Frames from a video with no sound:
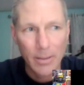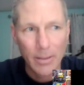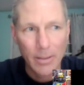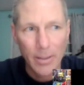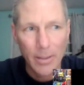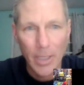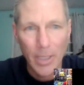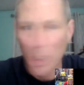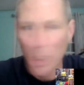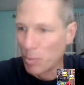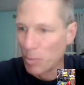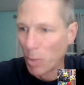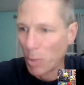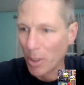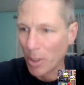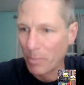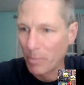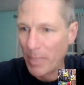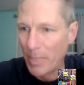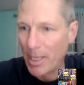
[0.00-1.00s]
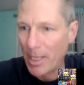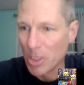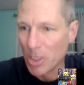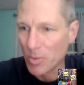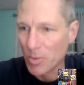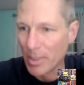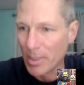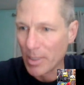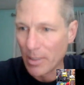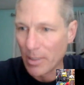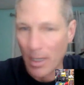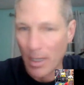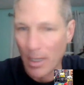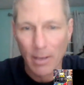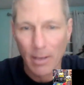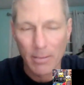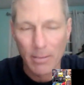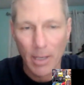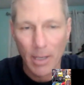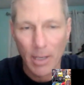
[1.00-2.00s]
Each book begins with
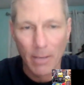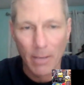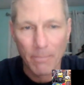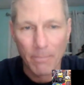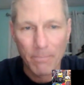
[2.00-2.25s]
a